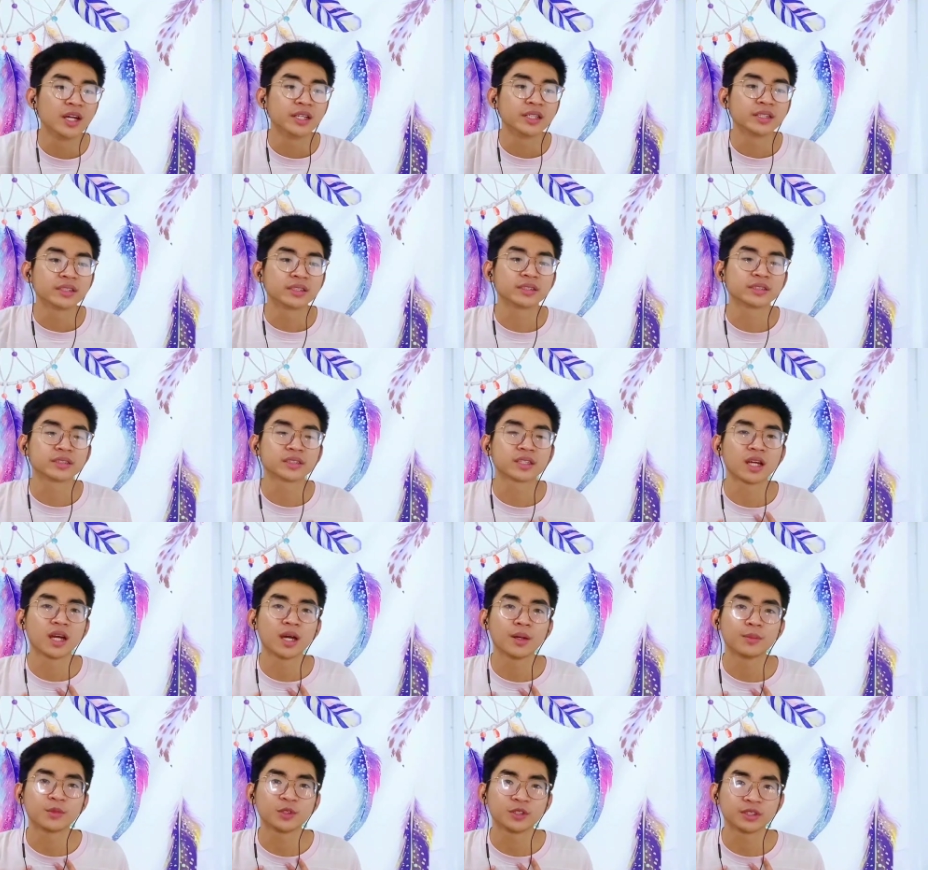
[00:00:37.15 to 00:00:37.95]
The
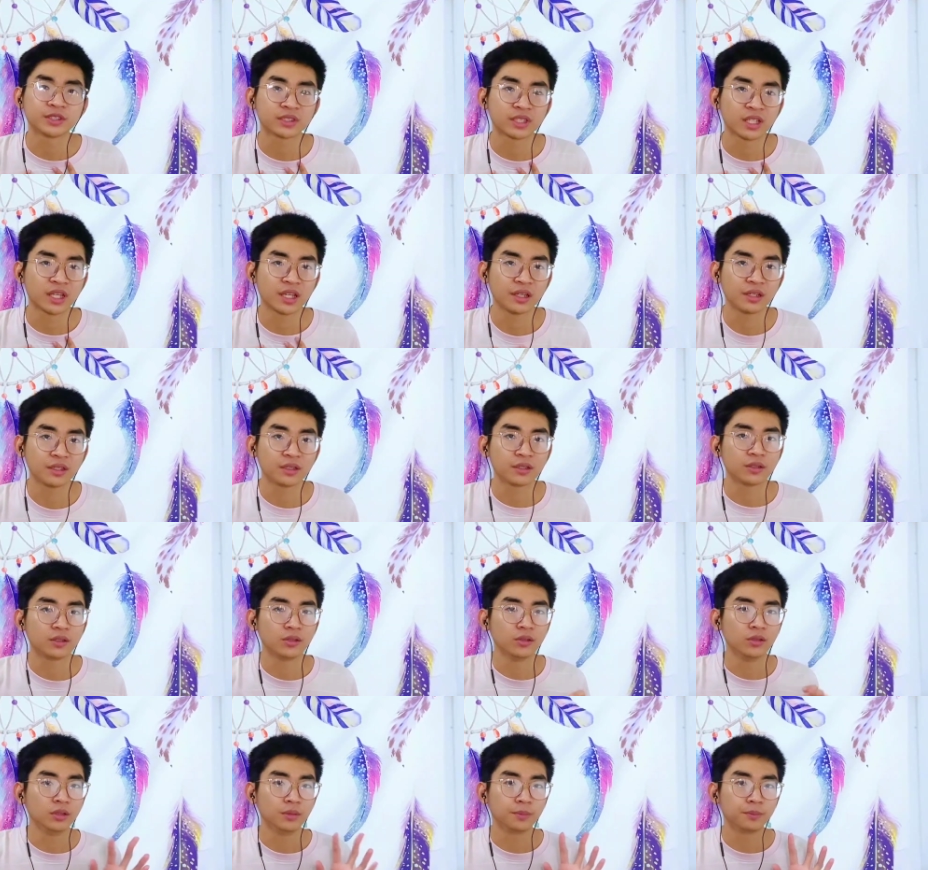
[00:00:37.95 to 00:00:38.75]
time to say
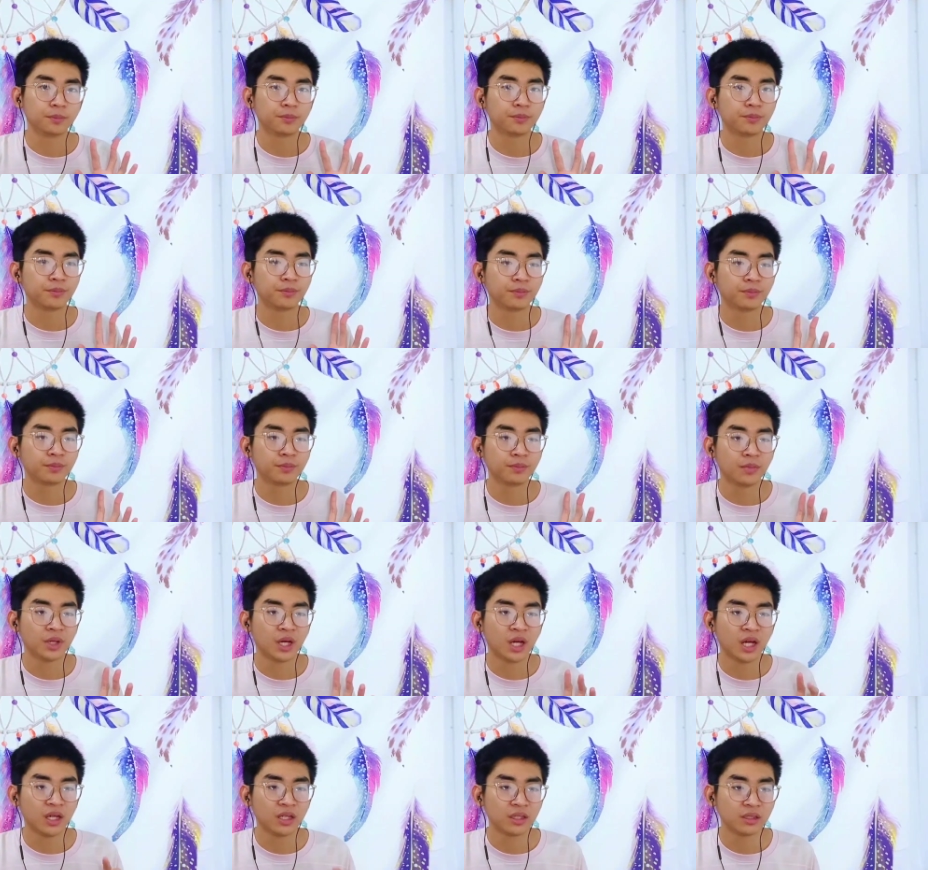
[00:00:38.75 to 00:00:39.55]

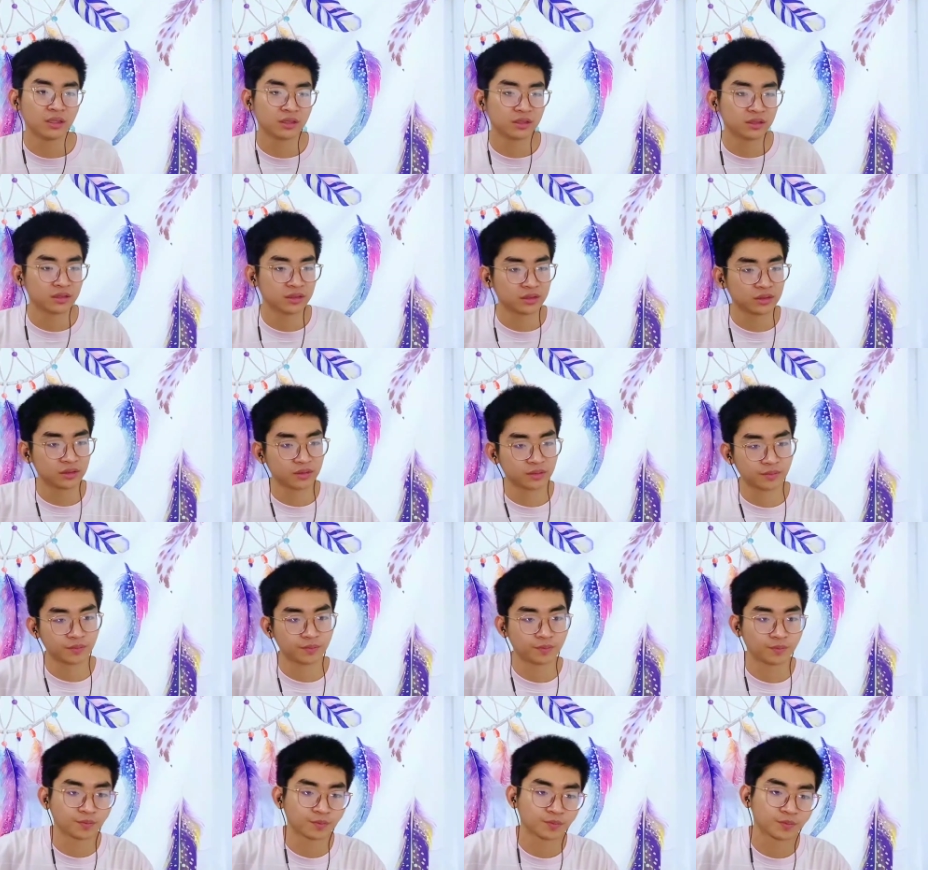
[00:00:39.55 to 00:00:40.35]
goodbye.
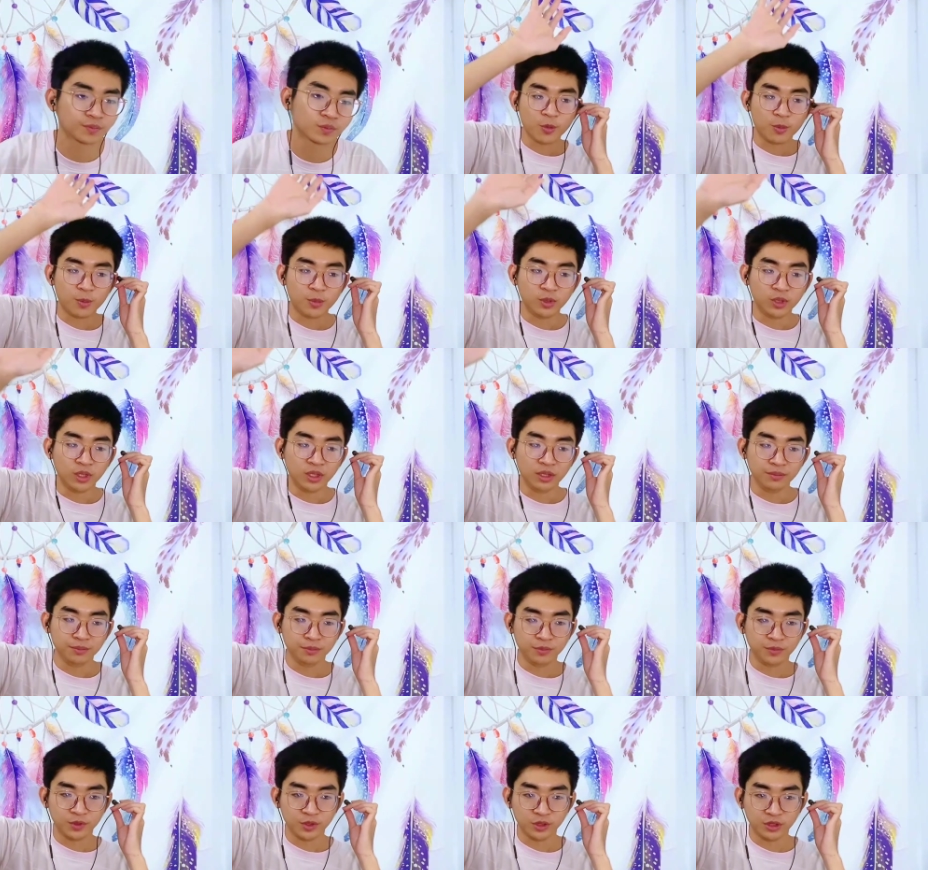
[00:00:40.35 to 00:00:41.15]
What
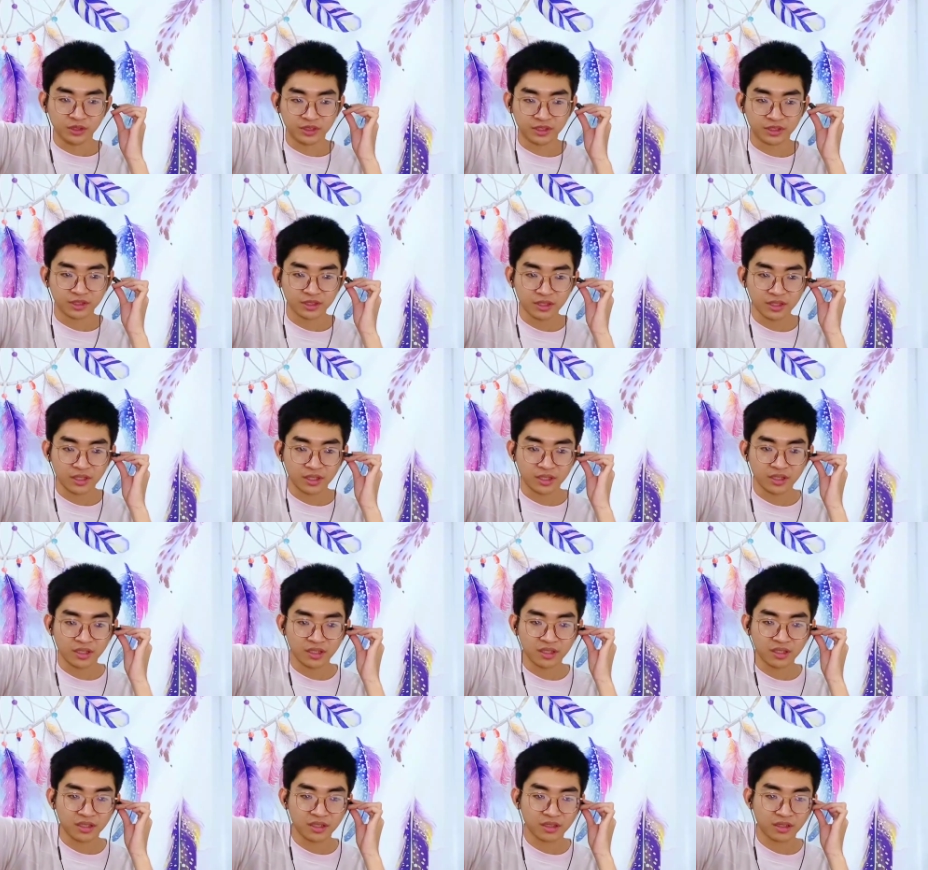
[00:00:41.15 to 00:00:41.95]
do might
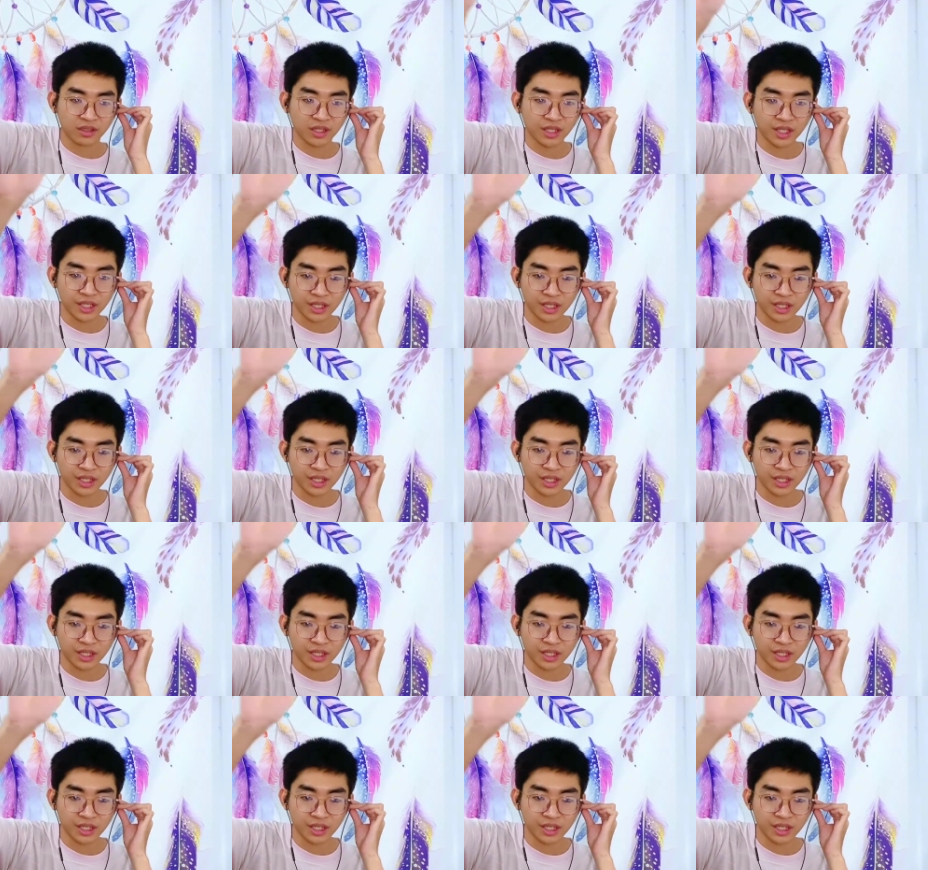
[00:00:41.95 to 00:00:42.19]
take?